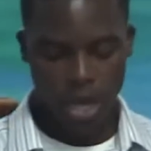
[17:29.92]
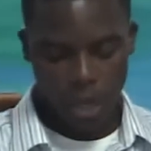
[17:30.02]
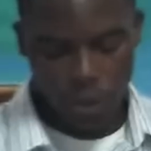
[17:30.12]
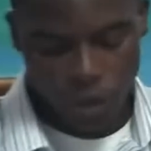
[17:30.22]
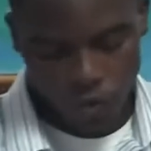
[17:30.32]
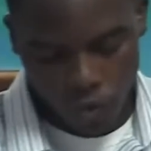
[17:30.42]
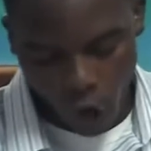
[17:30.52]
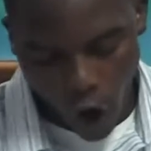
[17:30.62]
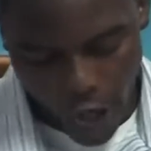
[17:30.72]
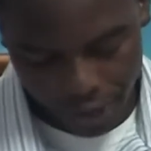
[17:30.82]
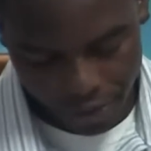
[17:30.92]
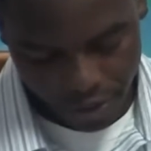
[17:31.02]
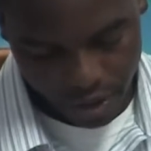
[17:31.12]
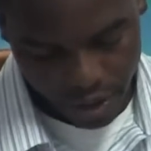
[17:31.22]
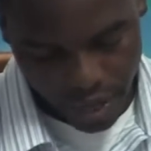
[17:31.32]
he was wroth
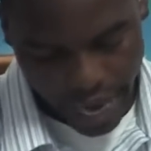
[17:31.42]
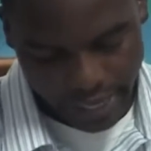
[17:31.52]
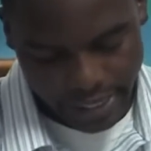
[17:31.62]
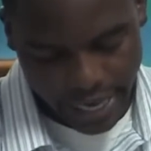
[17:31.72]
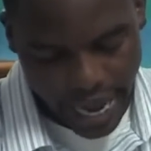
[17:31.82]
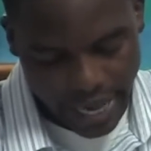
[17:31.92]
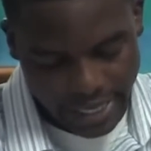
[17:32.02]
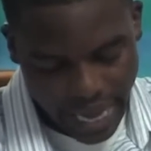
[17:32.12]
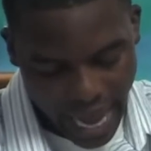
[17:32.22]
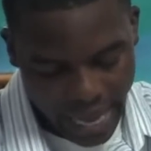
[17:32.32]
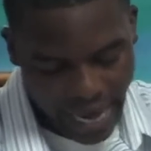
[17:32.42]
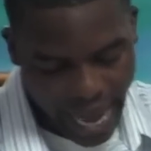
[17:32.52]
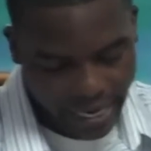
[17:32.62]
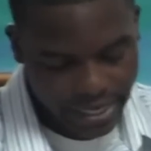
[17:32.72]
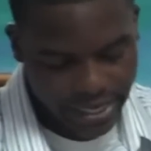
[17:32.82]
and it says, and
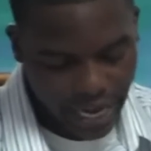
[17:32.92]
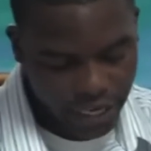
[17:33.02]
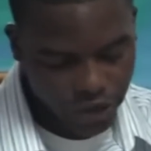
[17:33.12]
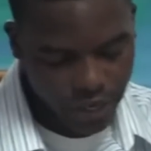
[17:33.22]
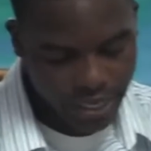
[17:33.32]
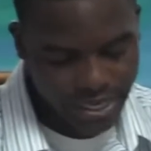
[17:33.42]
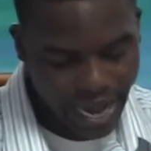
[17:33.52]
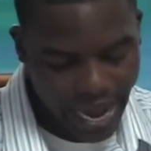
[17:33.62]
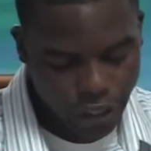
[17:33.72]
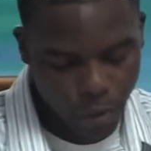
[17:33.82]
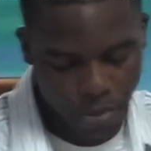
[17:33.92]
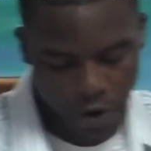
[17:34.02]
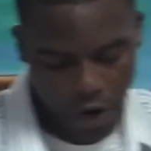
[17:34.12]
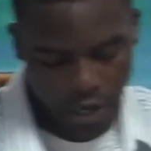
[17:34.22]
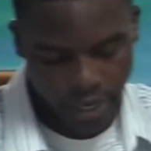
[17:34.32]
had a censer in his hand to
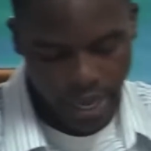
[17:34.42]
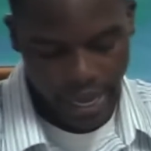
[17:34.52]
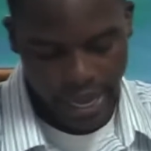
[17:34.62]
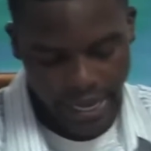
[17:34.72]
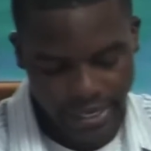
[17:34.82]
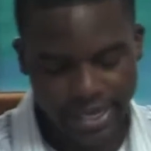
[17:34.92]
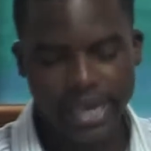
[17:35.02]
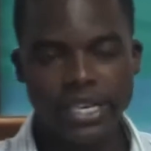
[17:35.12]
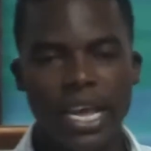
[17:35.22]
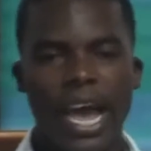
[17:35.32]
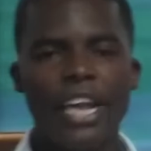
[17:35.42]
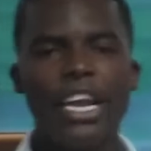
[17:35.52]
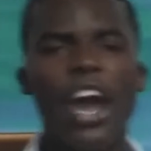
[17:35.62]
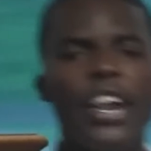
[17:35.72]
burn incense. And here